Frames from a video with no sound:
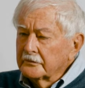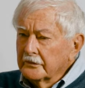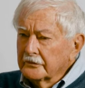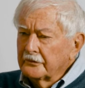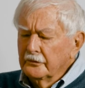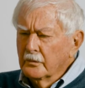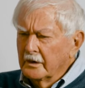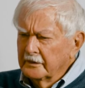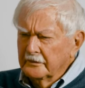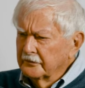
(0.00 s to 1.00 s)
There's two
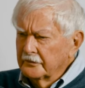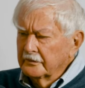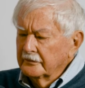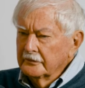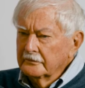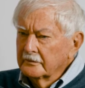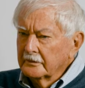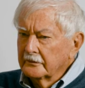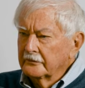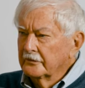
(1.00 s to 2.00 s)
wine industries.
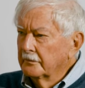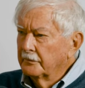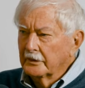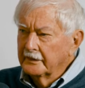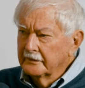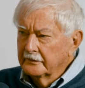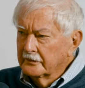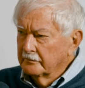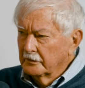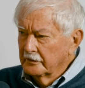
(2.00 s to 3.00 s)
There's the
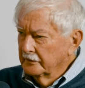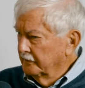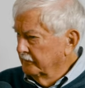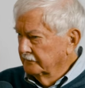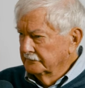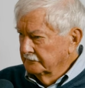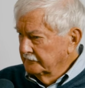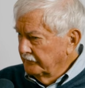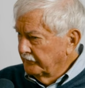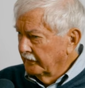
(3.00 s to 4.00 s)
branded commodity
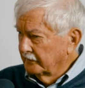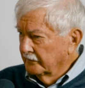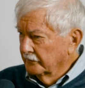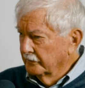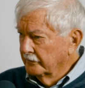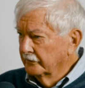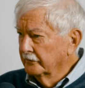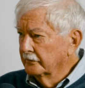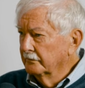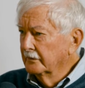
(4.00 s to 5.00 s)
sector, mm. which
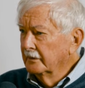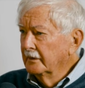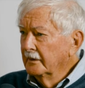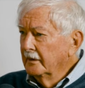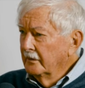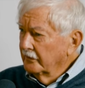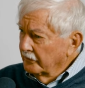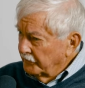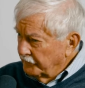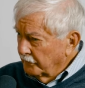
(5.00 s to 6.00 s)
is
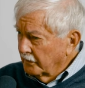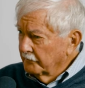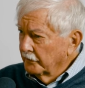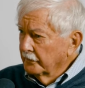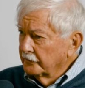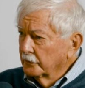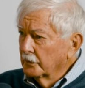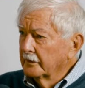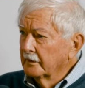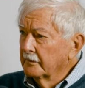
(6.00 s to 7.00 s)
the one we were
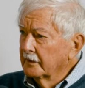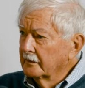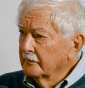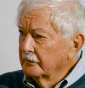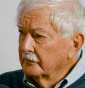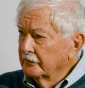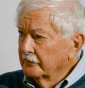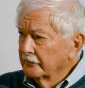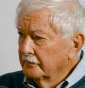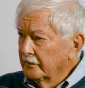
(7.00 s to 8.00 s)
talking about, which is